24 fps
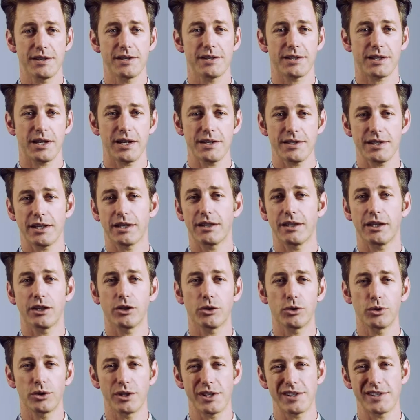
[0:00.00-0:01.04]
disgusting thing
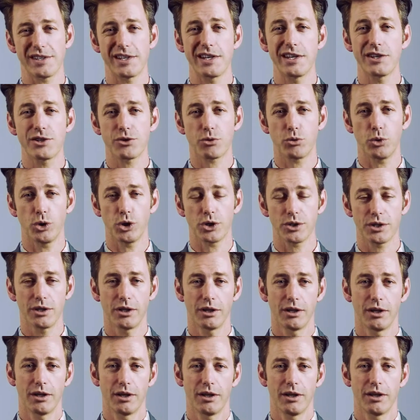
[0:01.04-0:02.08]
called a sea squirt.
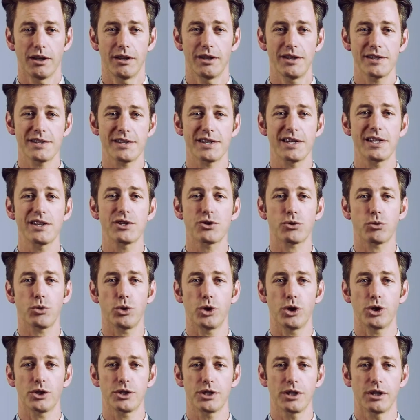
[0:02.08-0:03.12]
This sea
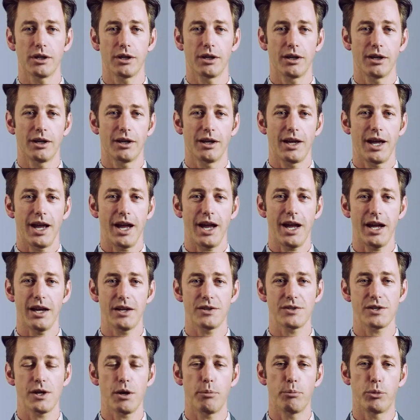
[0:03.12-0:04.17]
squirt
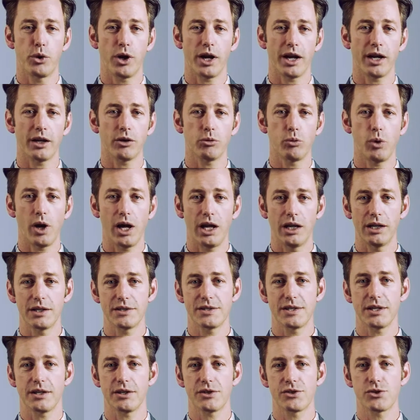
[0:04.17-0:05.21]
has a brain while
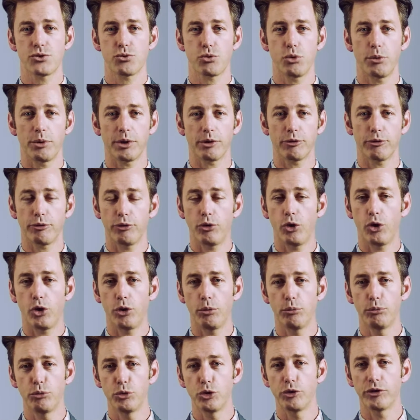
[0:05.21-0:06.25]
it's in its swimming
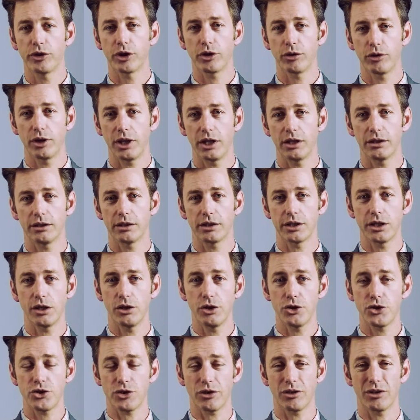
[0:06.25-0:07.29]
form moving around the
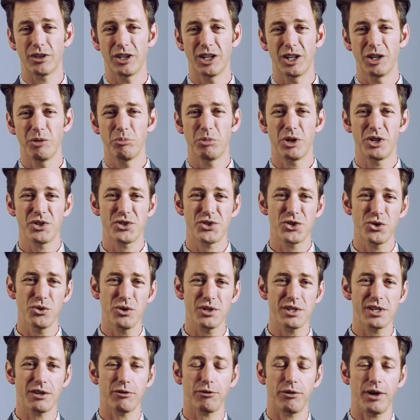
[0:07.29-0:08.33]
ocean. But as soon
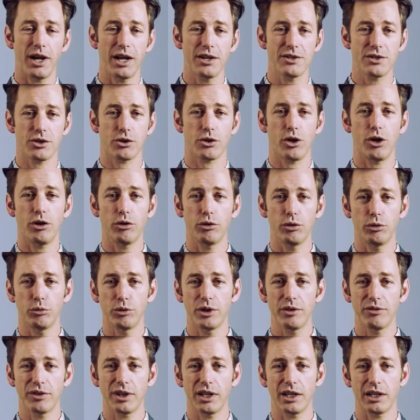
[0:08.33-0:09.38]
as it finds a coral
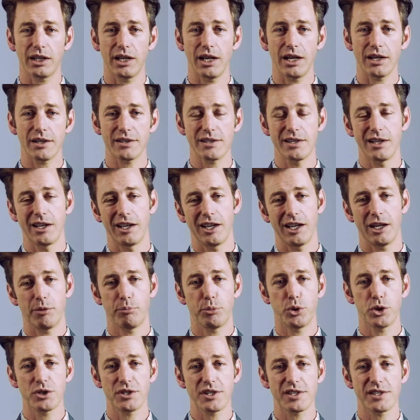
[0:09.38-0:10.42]
reef that it likes, it
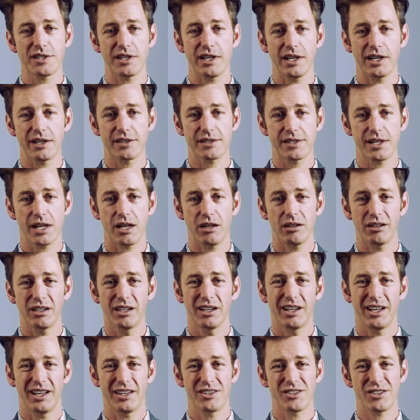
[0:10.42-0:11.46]
puts its legs down
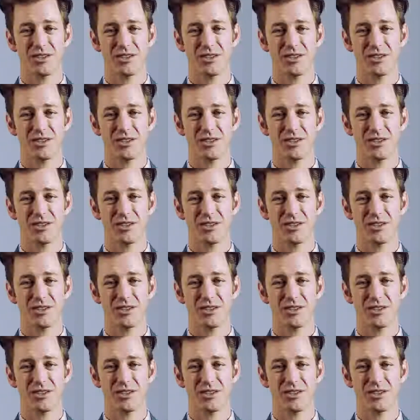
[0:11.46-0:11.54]
and